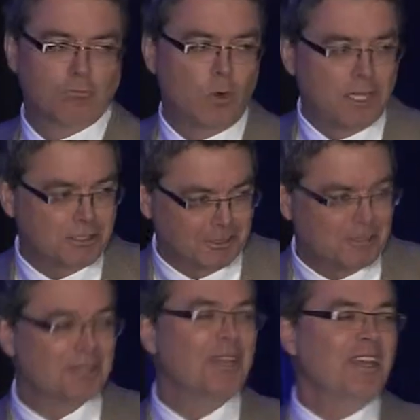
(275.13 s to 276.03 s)

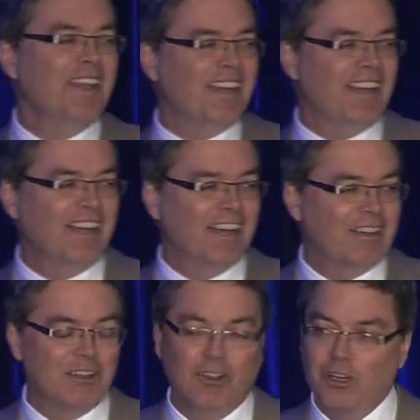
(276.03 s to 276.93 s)
Watson's
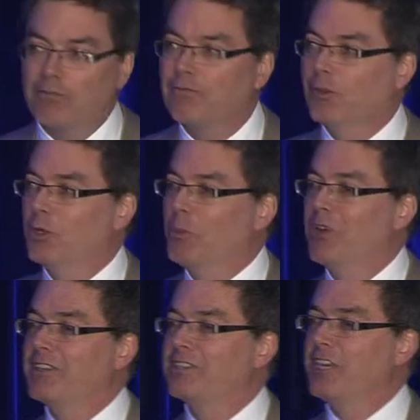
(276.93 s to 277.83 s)
little flume,
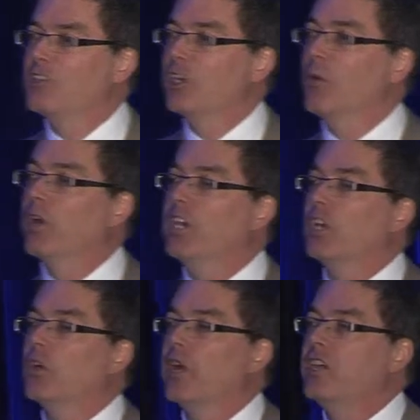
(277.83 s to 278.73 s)
essentially, where he
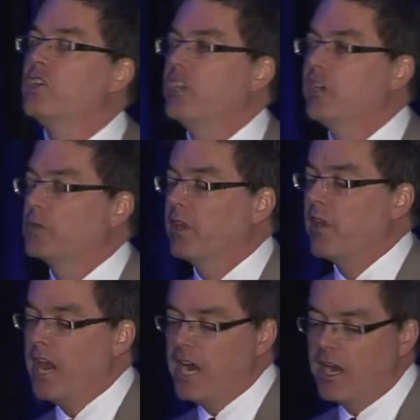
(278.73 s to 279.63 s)
could create shears with
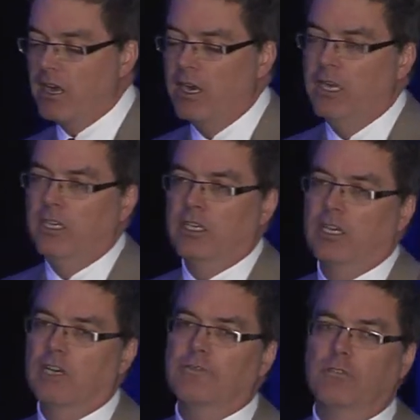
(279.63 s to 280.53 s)
air. In
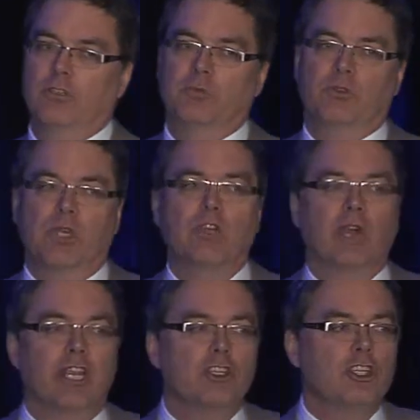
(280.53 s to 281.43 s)
our flumes, we
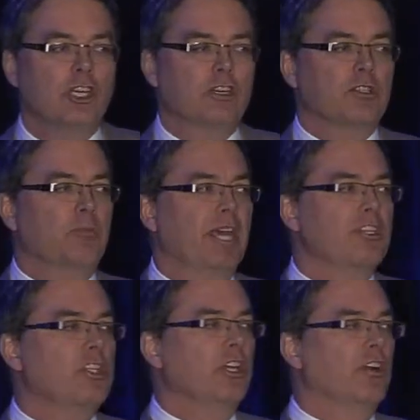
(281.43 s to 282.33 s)
create shears,
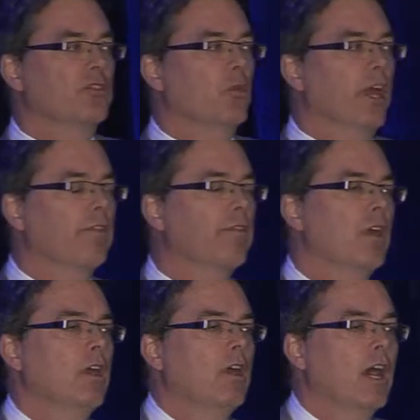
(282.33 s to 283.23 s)
bed shears, with
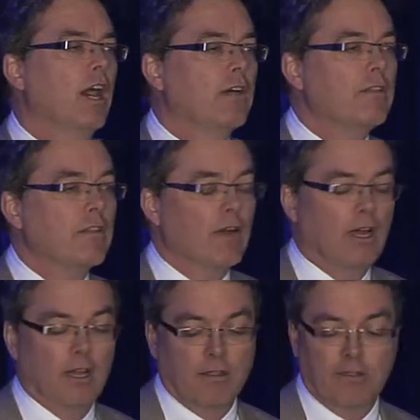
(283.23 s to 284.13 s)

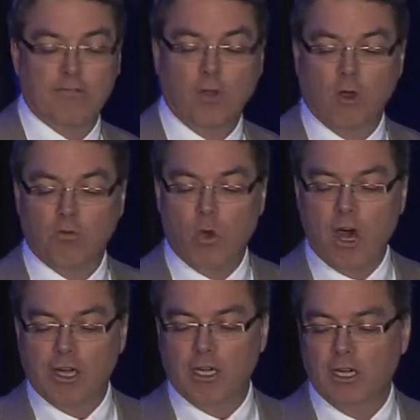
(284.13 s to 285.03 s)
the flow of
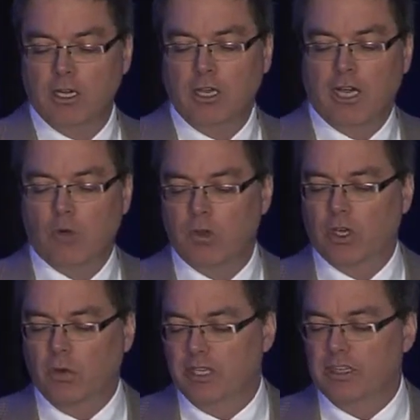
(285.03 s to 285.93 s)
water. I won't
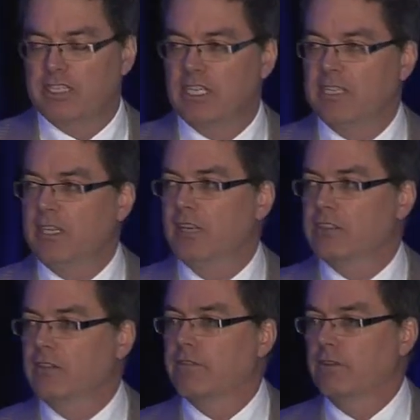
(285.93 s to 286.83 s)
go into the
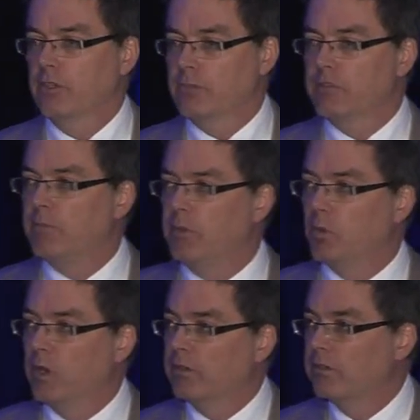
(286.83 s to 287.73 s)
details of the flumes. If
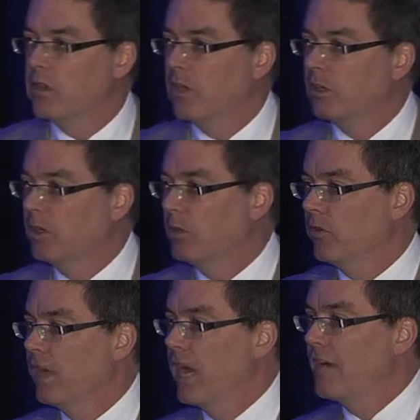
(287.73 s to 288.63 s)
people want to talk to me
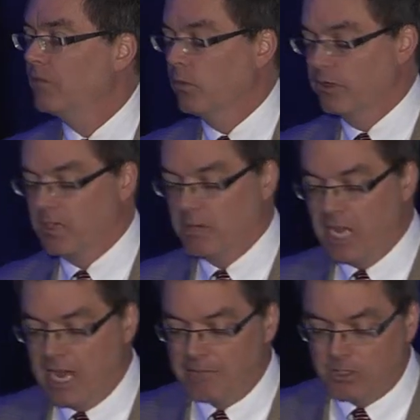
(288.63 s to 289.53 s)
about that afterwards, I'd be
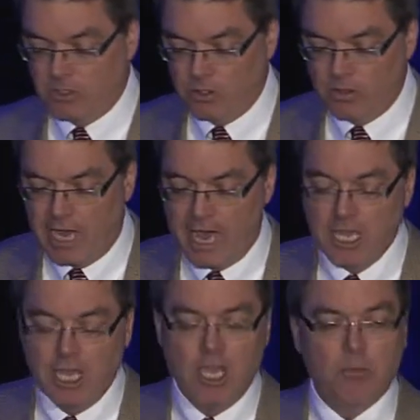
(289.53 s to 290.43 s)
happy to do that.
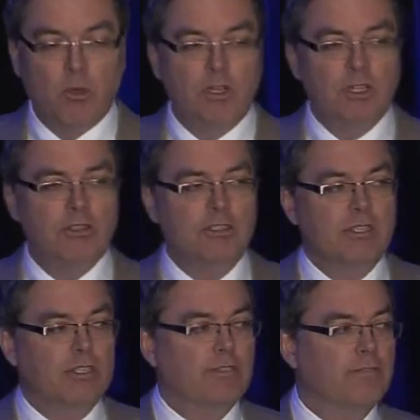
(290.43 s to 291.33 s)
But we use
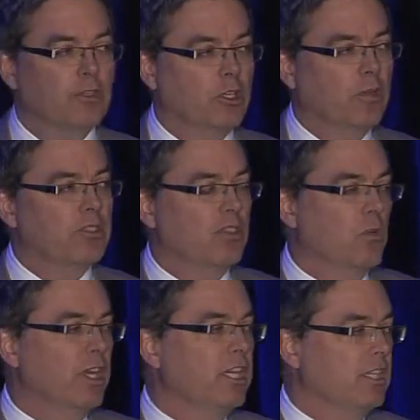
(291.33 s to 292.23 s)
these flumes so that
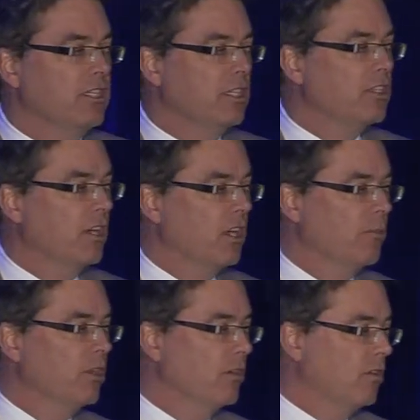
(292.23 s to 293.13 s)
we can
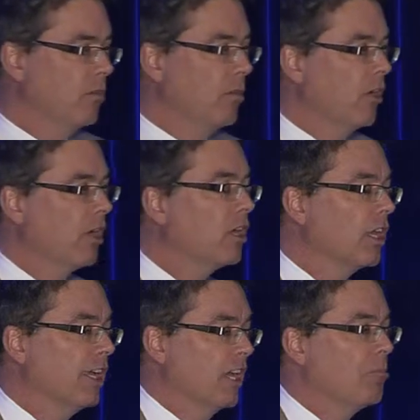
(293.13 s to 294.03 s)
determine
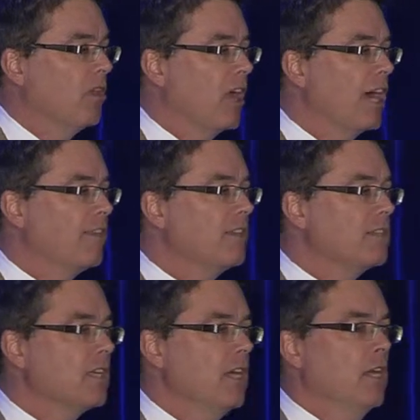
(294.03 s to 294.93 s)
numerically and apply these